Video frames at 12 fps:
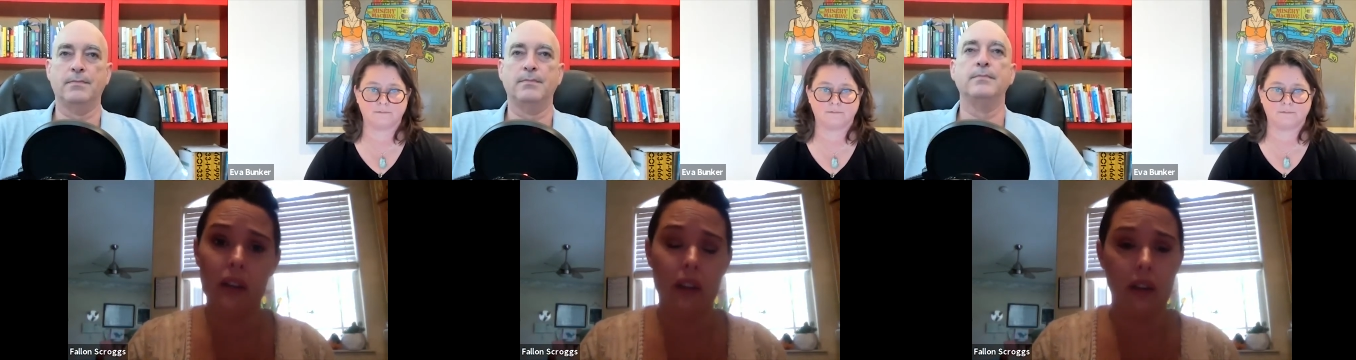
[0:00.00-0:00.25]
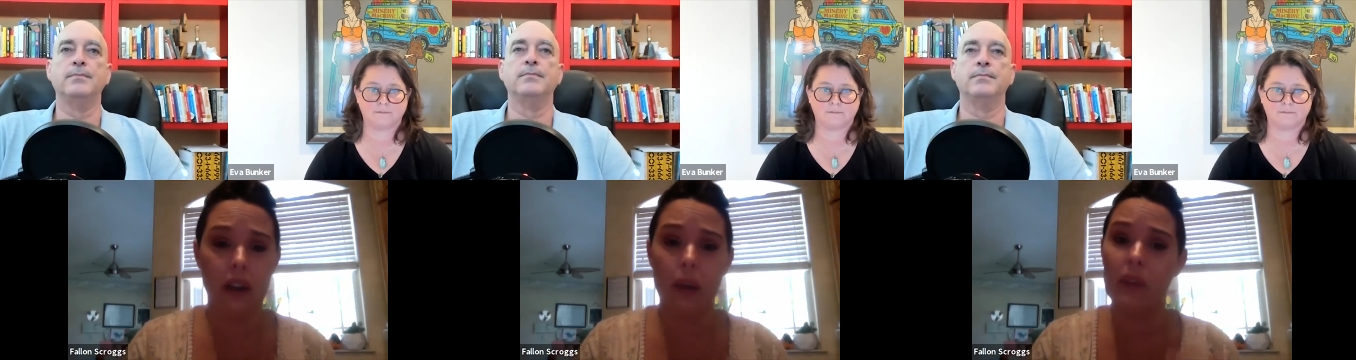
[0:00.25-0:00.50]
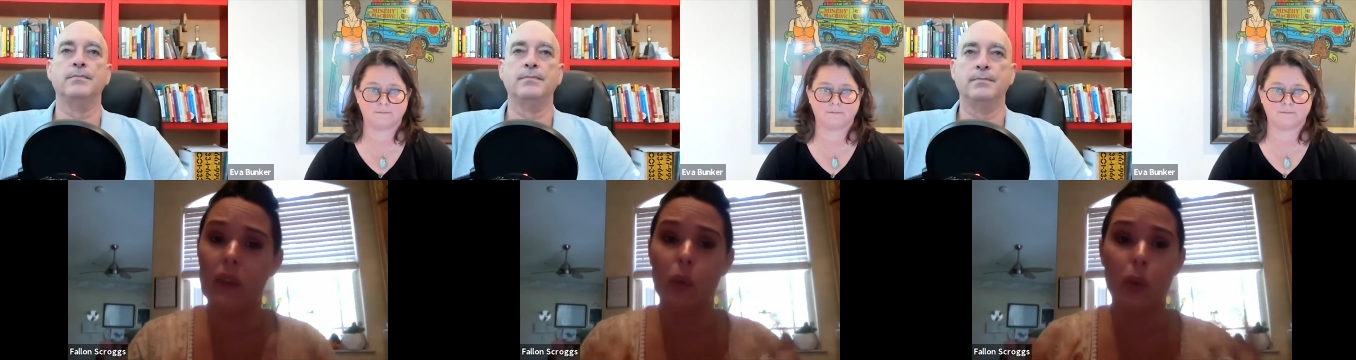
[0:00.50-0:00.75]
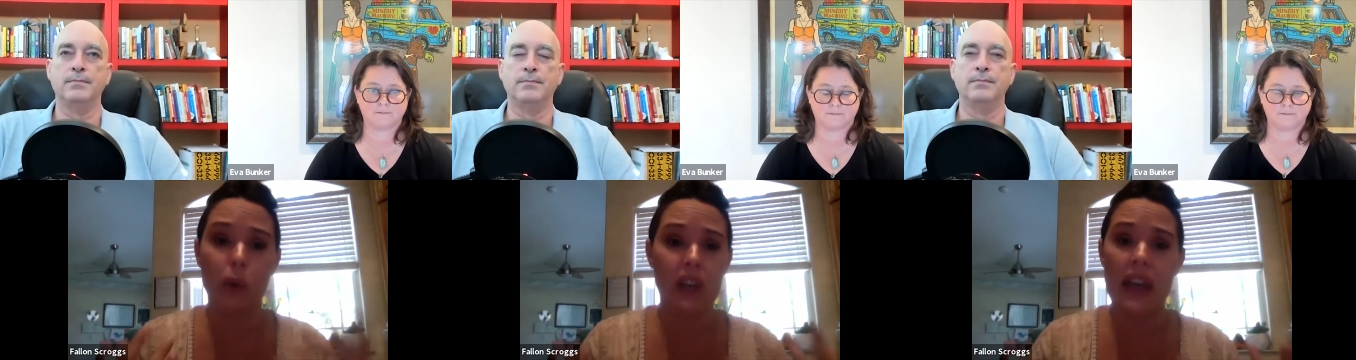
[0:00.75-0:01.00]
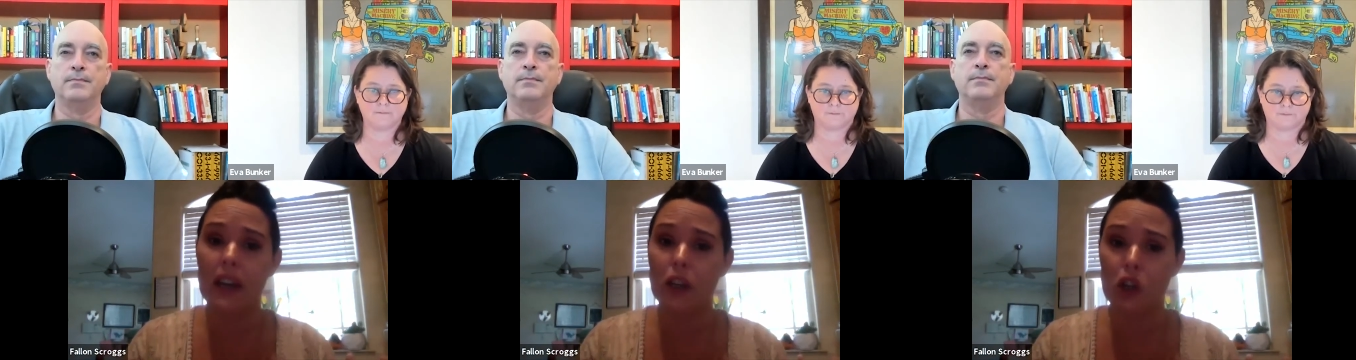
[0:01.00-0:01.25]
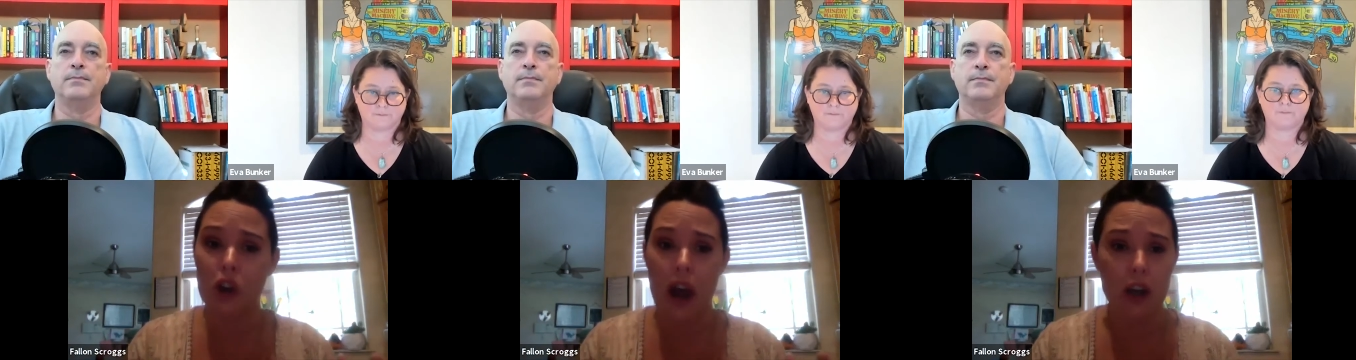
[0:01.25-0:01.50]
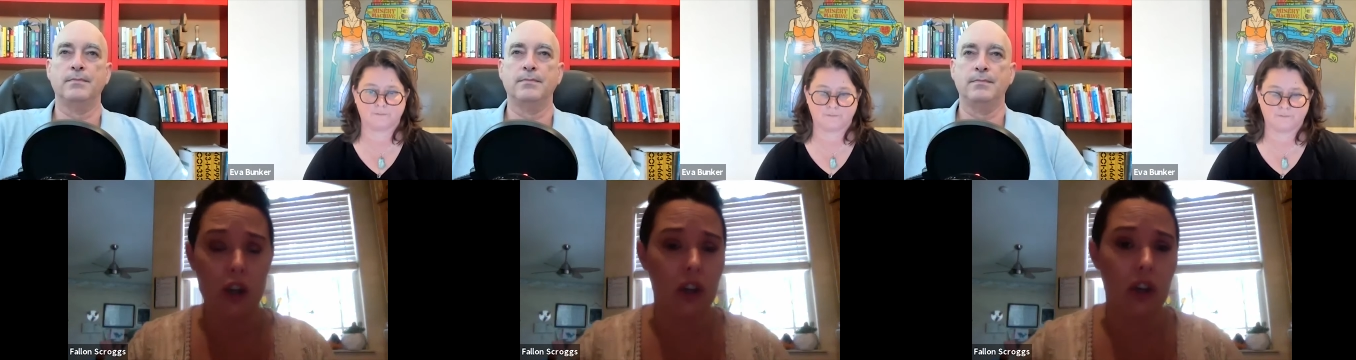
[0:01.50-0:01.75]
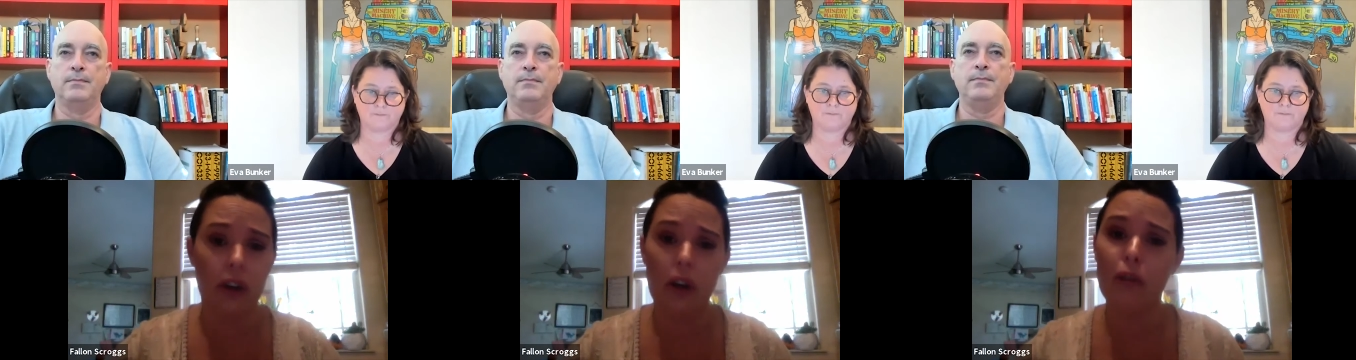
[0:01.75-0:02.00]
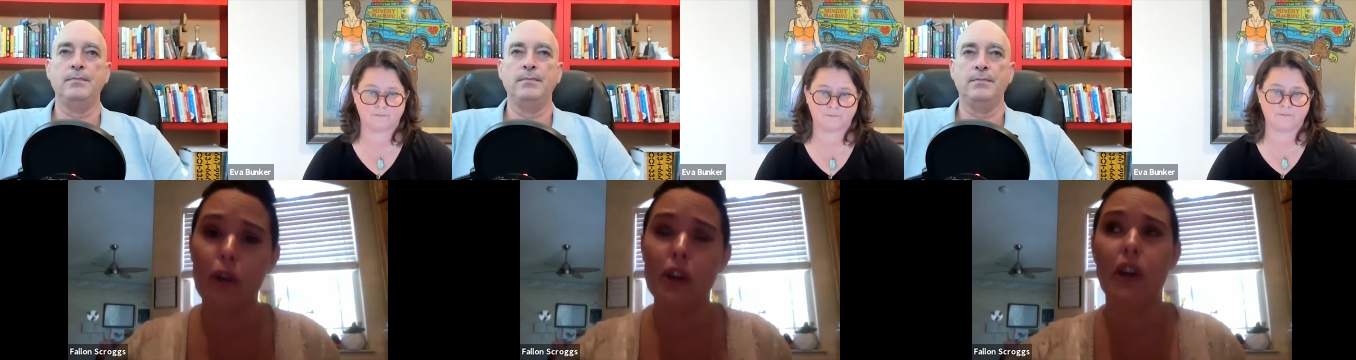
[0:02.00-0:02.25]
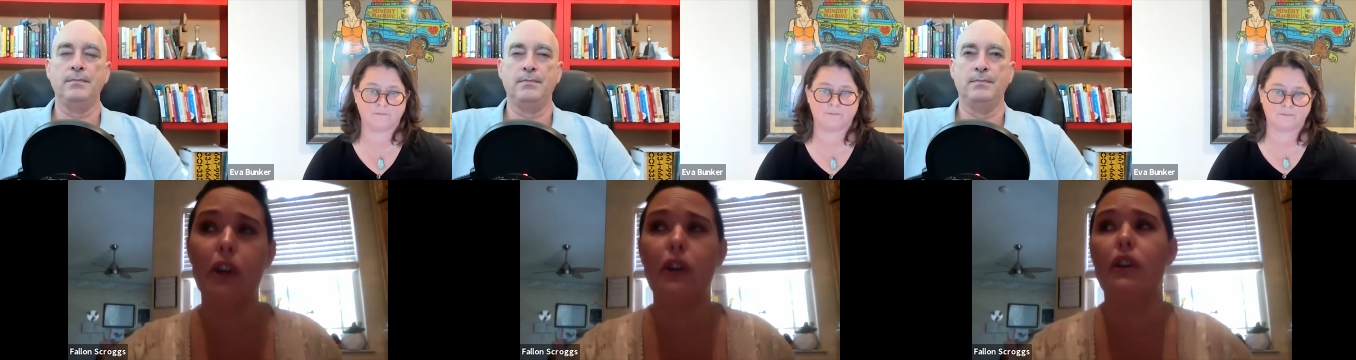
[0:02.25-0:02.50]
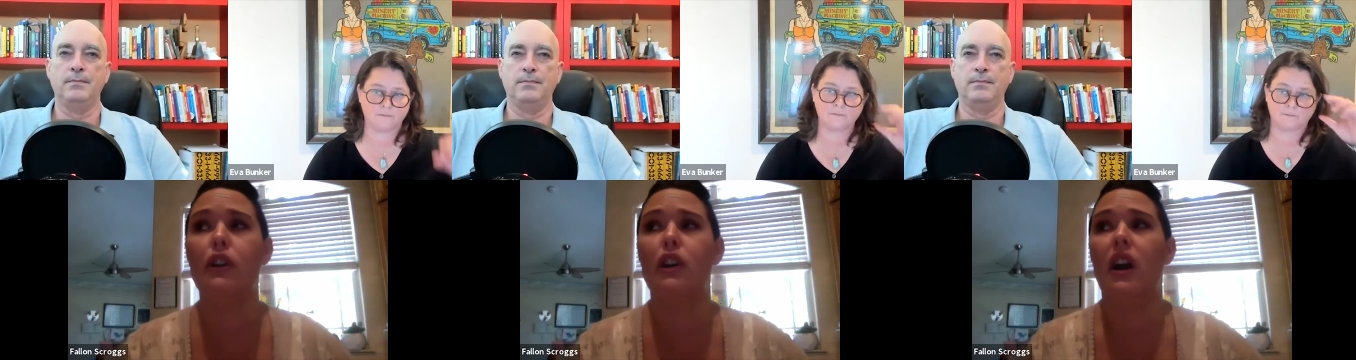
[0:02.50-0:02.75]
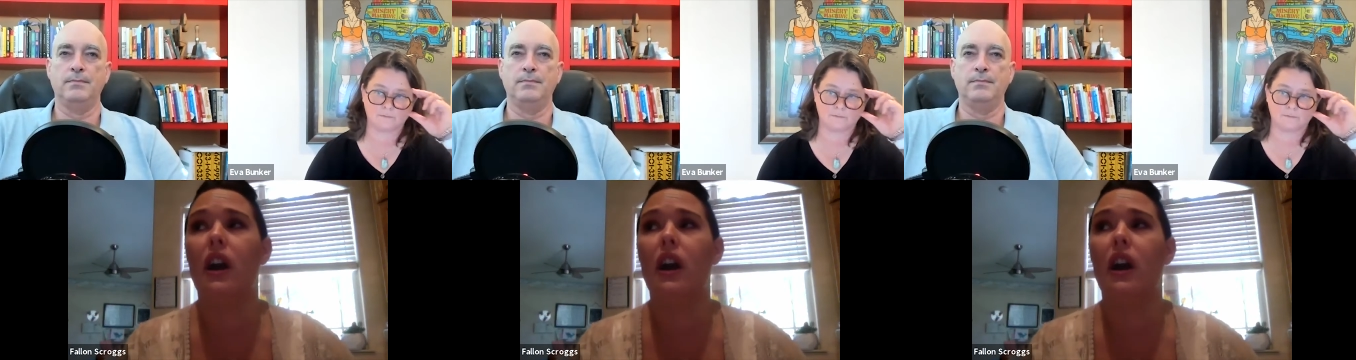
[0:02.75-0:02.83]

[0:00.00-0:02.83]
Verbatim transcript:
Speaker 1: They're, I mean, they're really gaining traction year over year.